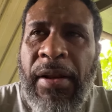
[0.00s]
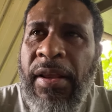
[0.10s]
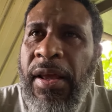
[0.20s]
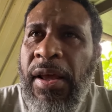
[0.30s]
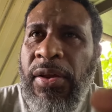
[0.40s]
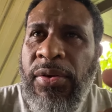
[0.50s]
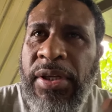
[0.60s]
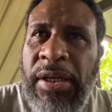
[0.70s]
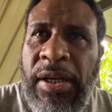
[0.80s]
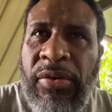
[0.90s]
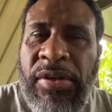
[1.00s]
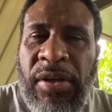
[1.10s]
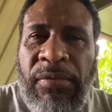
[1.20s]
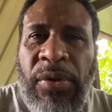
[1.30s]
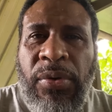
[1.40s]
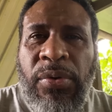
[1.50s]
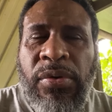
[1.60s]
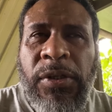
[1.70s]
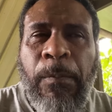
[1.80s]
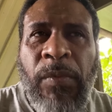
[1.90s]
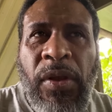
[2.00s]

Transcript: and you start increasing views,